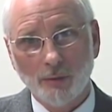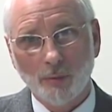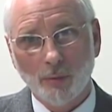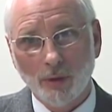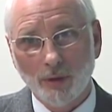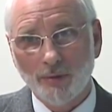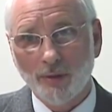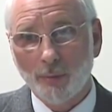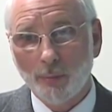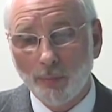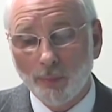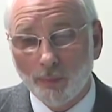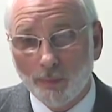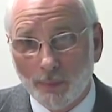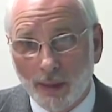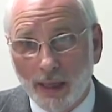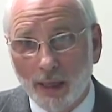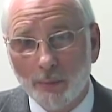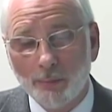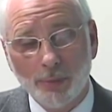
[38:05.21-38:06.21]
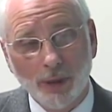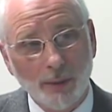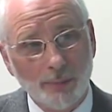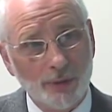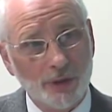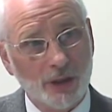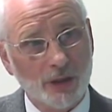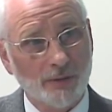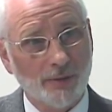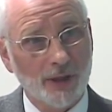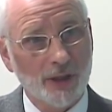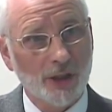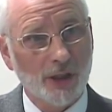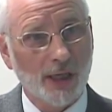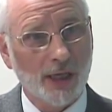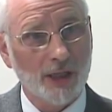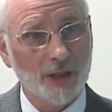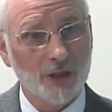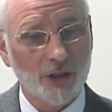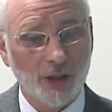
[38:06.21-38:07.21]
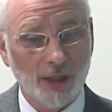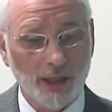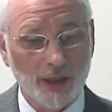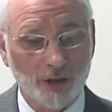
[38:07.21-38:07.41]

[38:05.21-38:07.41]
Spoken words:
one of the main purposes of education